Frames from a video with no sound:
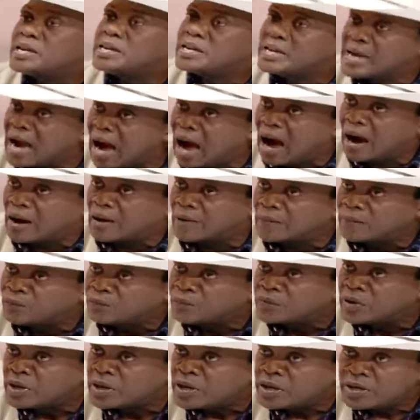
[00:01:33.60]
young.
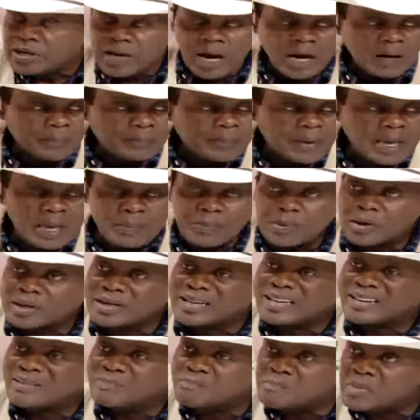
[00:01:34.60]
Young people
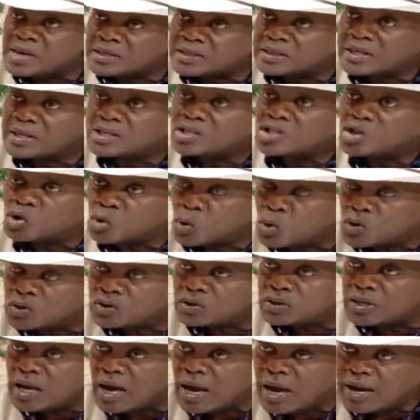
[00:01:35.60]
committing
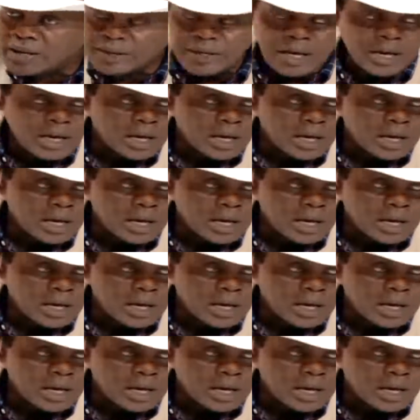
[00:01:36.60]
suicide,